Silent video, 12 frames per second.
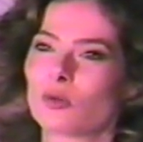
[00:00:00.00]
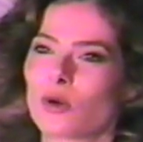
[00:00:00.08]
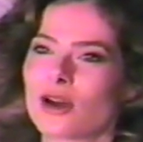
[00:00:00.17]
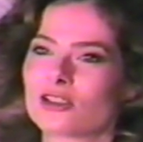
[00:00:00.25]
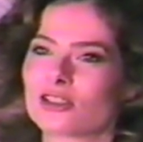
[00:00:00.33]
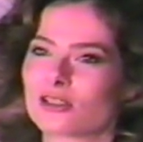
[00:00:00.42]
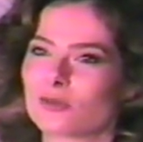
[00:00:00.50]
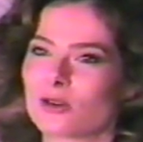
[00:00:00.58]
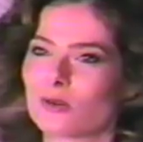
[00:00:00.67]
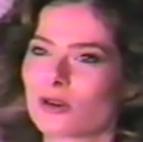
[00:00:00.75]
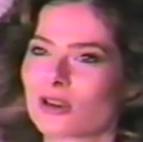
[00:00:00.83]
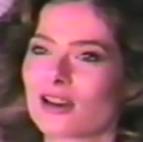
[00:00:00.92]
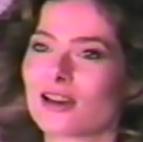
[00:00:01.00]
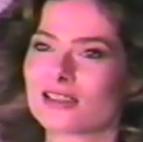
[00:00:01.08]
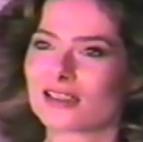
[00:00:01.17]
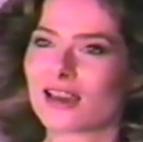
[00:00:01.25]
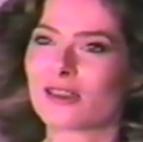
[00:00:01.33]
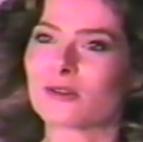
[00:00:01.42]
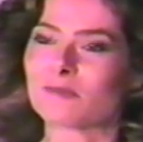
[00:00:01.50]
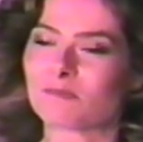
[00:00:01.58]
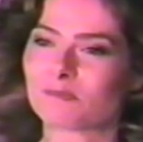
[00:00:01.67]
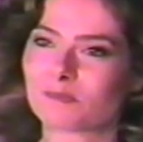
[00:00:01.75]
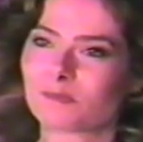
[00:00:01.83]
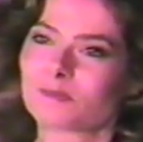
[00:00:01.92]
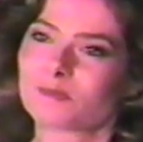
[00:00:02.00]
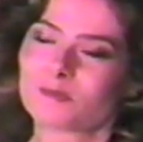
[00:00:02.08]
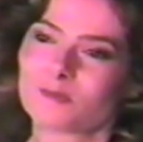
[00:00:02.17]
a project we're working on together. How